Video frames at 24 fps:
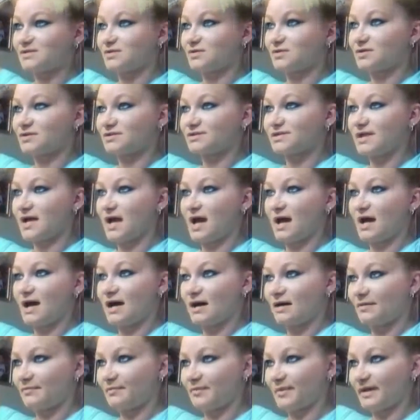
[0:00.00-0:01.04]
on the
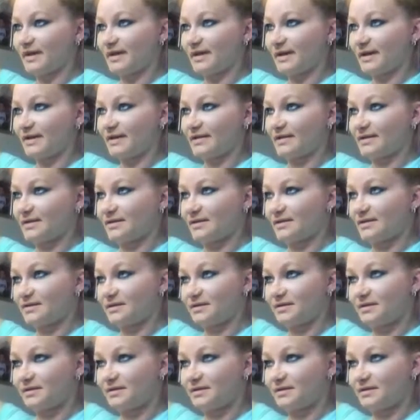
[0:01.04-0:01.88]
top. And